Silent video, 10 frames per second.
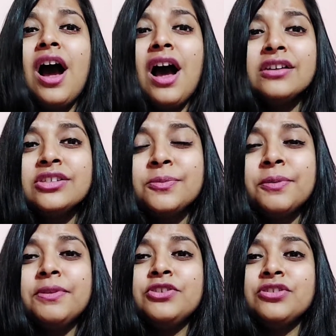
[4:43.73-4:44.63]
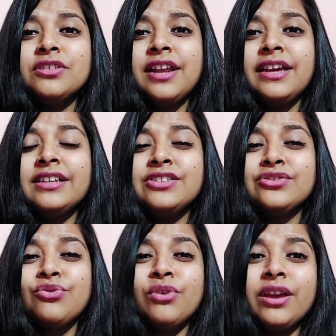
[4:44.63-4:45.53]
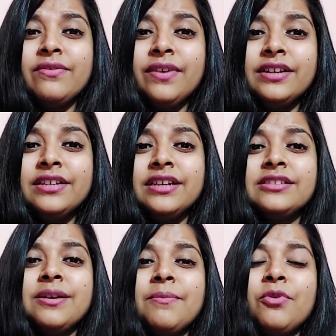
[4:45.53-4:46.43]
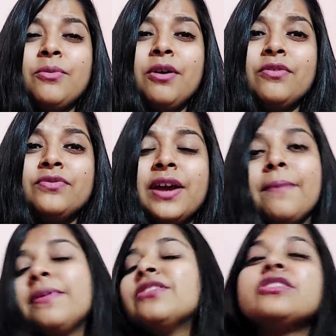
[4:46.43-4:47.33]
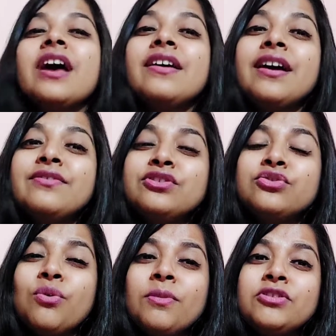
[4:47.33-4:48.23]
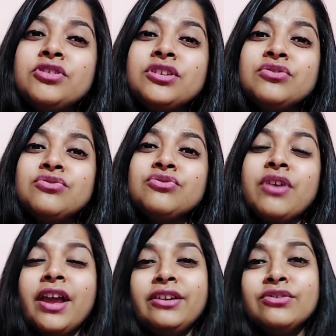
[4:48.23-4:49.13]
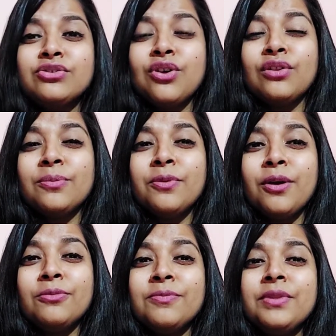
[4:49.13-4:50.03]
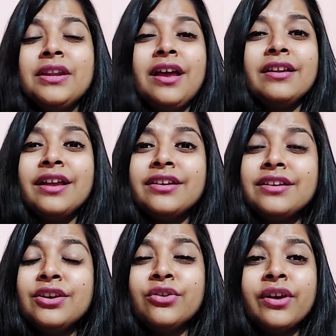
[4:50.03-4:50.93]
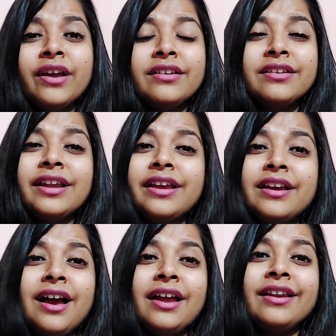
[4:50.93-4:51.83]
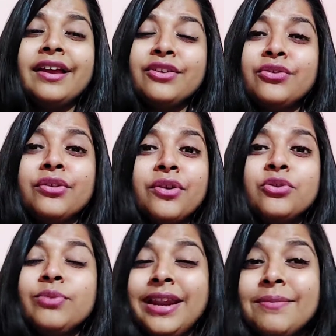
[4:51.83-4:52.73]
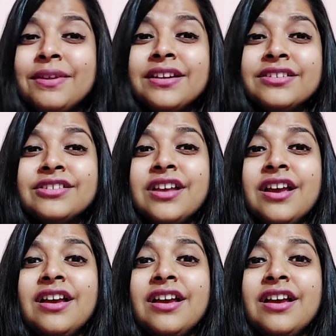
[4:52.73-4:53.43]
ask permission, like, is it okay if I take some more amount of time? Because I was so much into trying to solve the problem that I didn't look at, like, I took around 20 minutes.